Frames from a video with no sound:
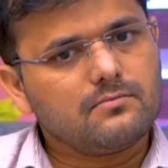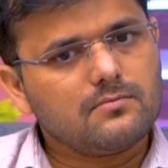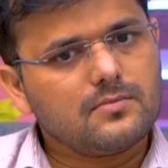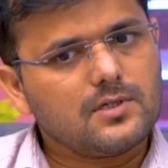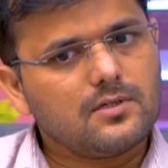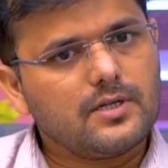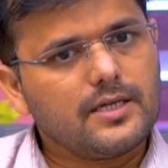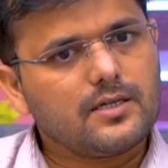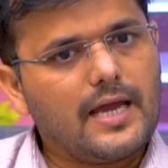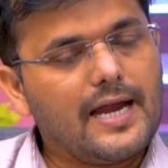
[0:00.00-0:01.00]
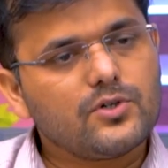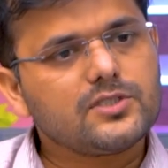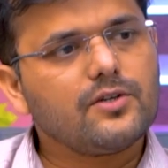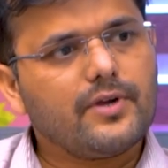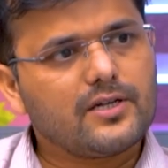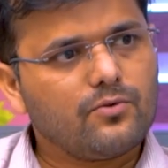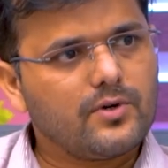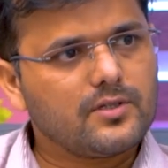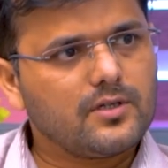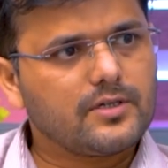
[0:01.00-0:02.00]
like adverse effect
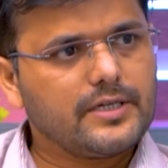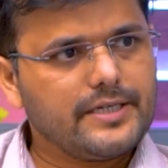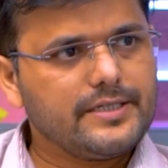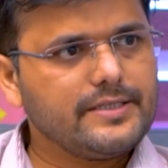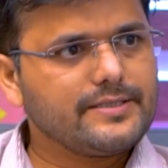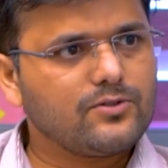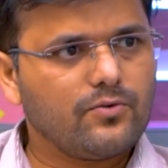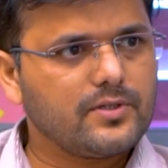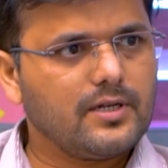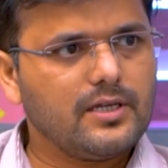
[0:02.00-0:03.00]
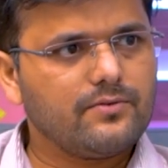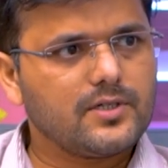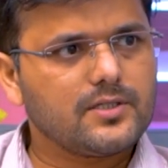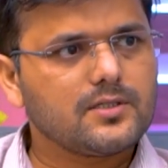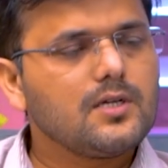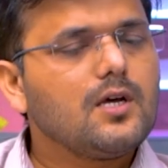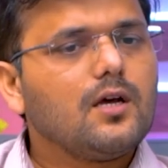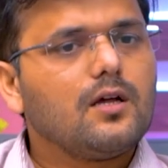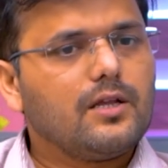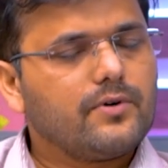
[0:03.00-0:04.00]
over the kidneys, over the
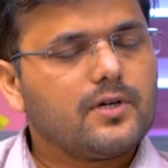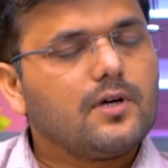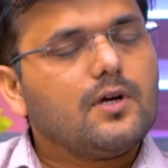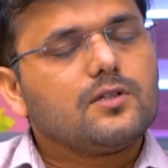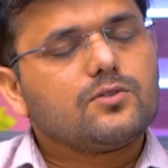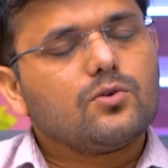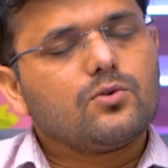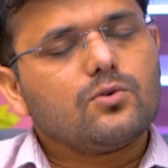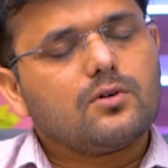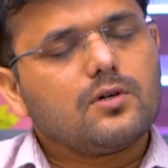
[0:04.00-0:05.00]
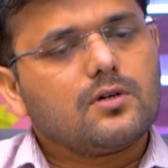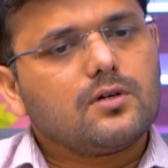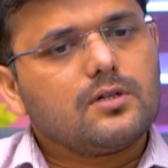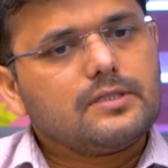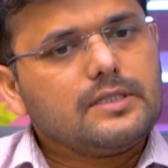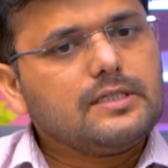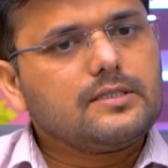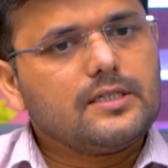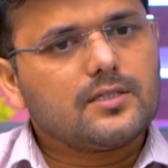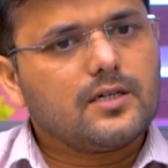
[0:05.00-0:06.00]
liver. So these
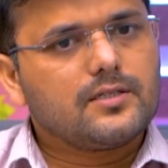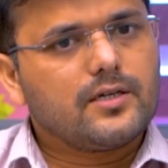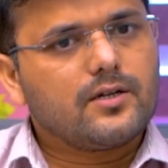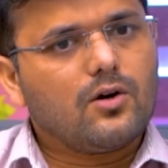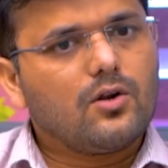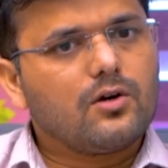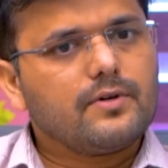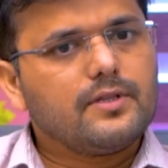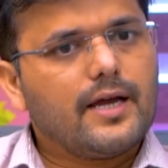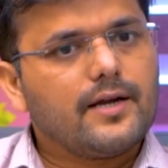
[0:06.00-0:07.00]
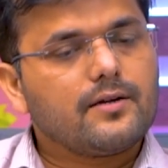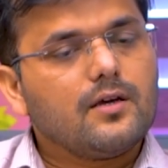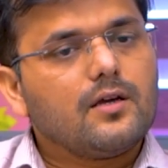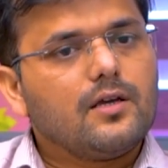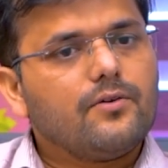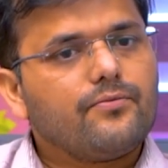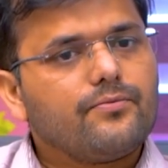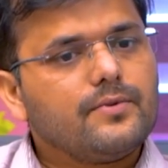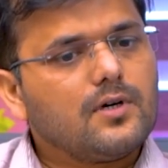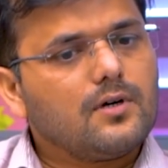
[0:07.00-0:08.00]
things are there. Along with that, if
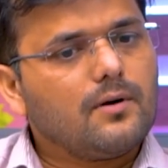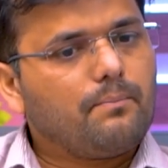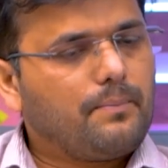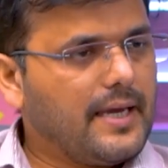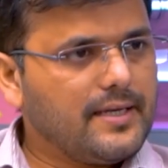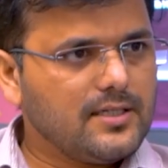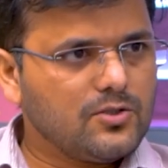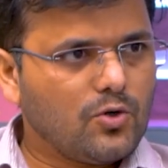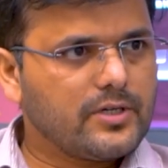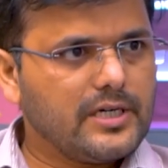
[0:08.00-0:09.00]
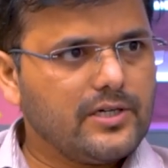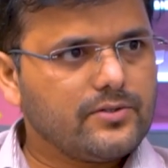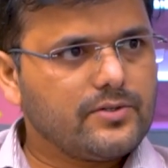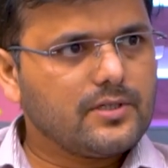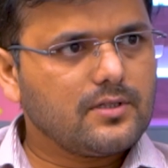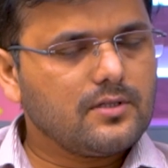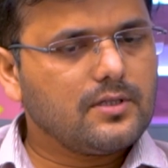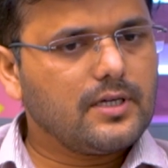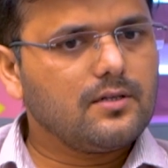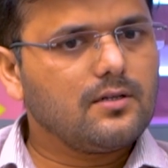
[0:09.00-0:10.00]
the pain is not reducing,
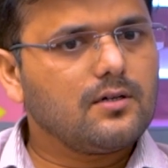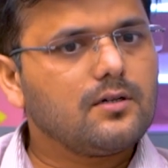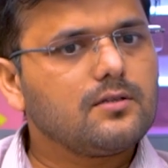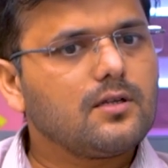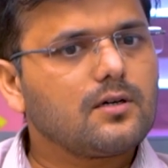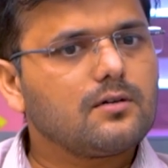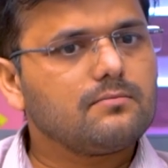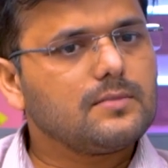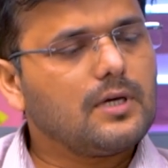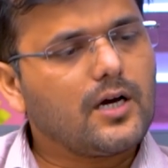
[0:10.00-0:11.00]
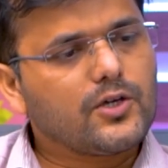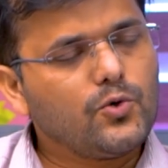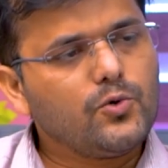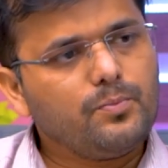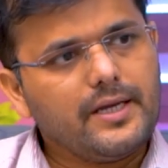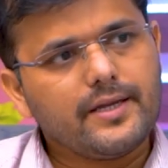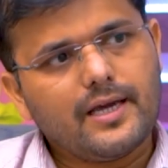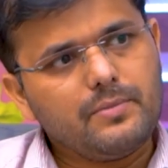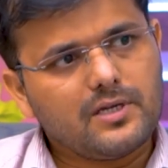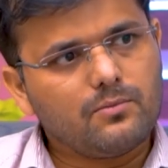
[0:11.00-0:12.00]
then the acute pain
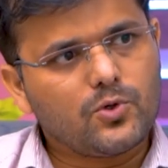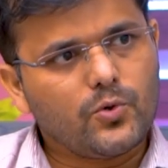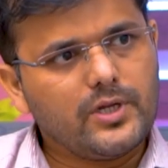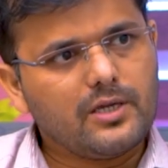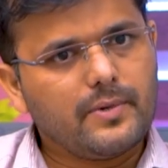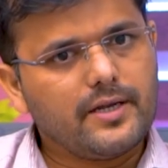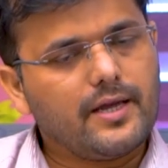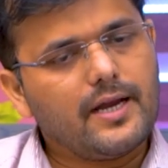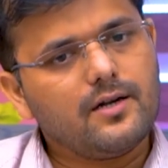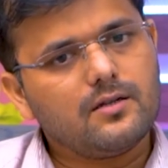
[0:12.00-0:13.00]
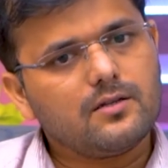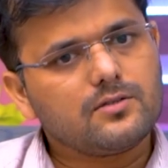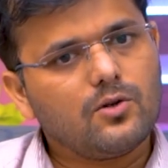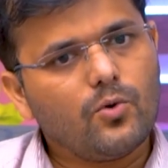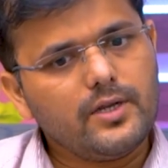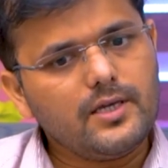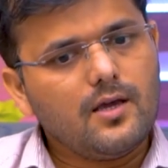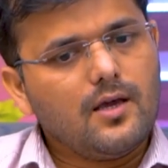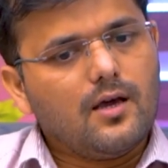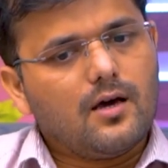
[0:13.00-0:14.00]
can become chronic pain, and slowly
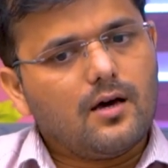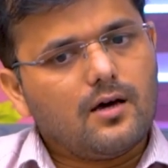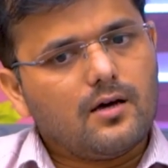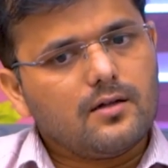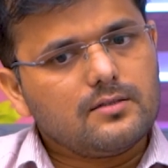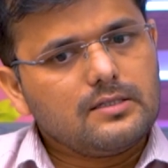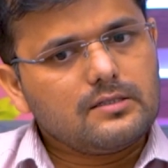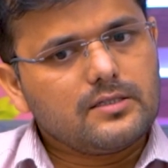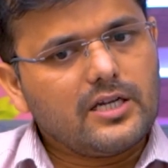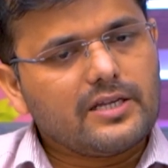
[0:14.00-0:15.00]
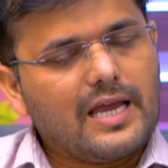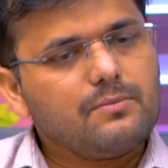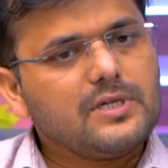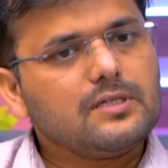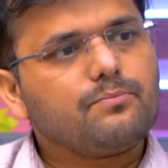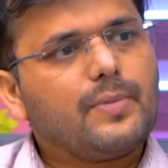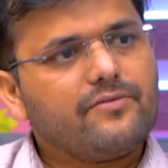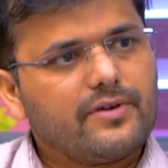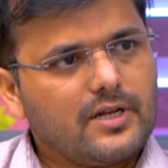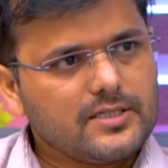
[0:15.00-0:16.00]
there can be
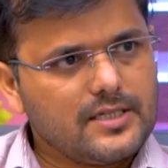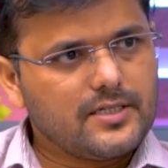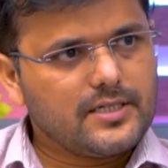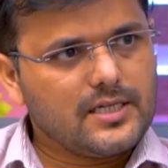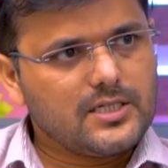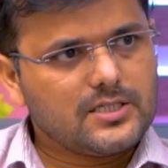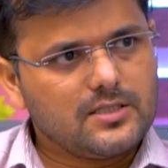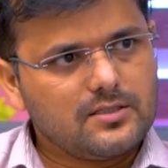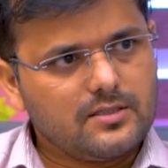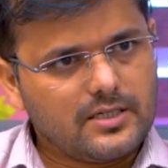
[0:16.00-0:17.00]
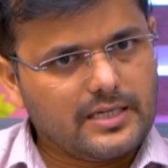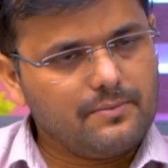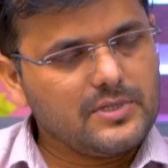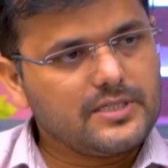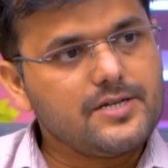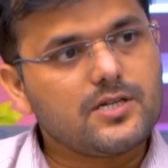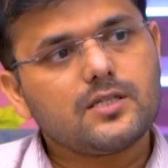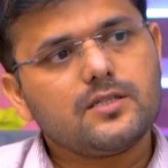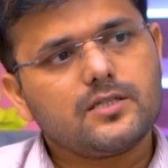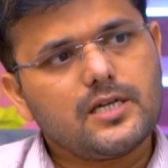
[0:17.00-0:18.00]
peripheral sensitization, there can be central
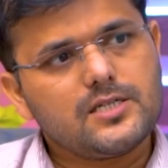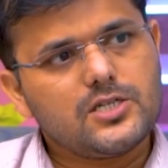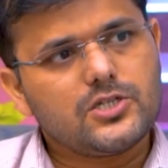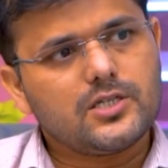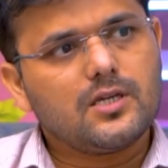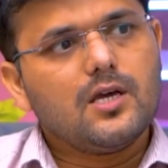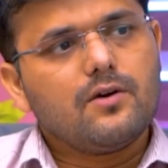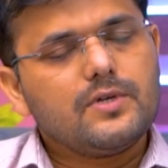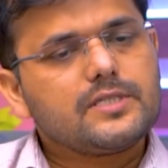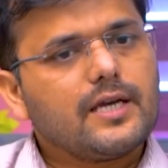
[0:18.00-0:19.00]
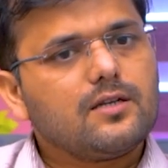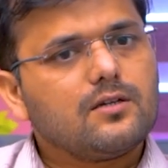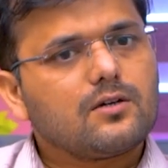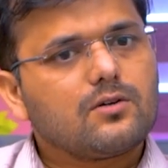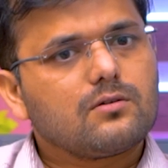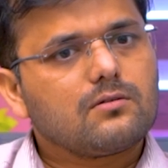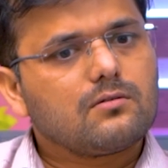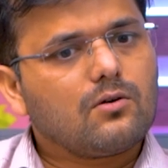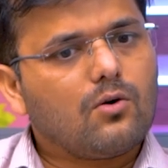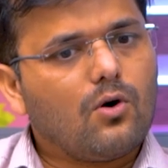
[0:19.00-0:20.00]
sensitization, which can
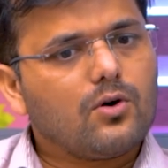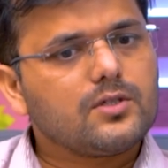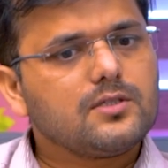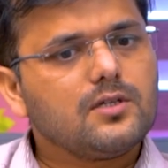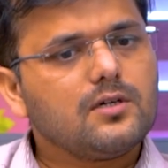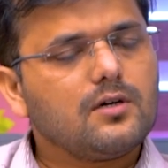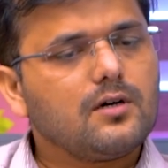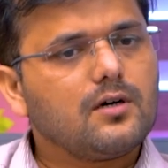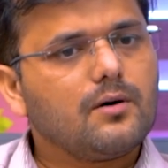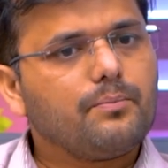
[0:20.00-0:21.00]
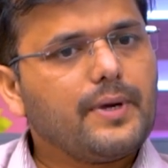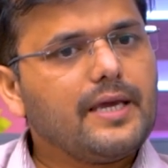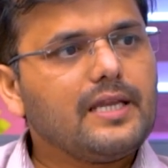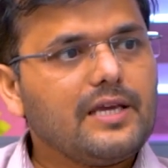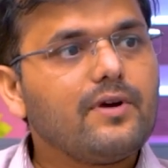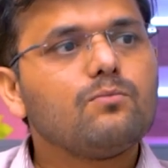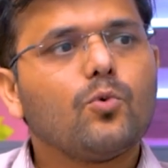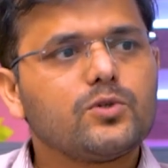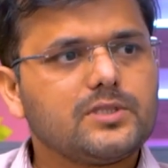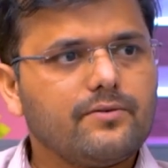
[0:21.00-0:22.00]
cause the pain even
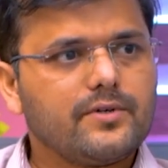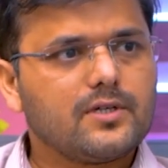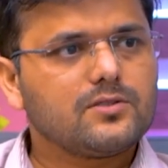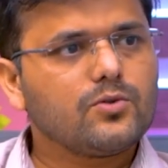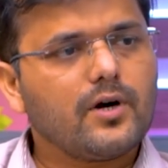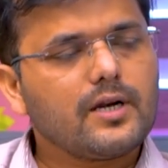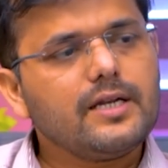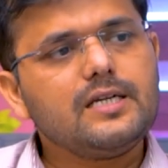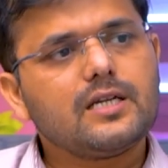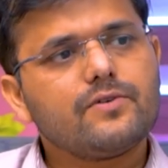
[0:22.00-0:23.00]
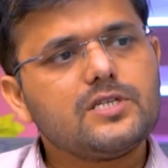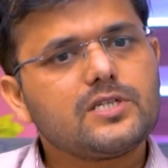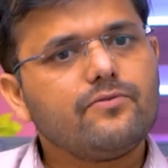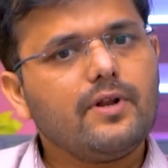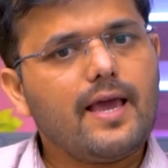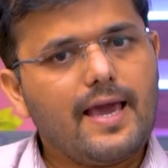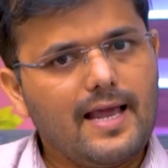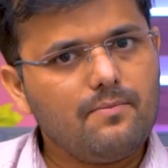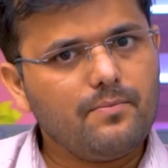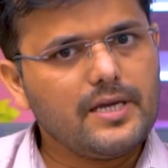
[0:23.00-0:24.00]
more severe. So early intervention will
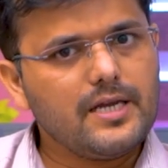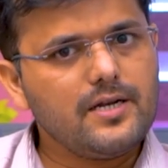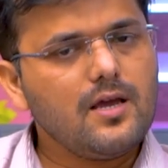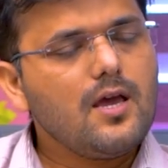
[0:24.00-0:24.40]
help in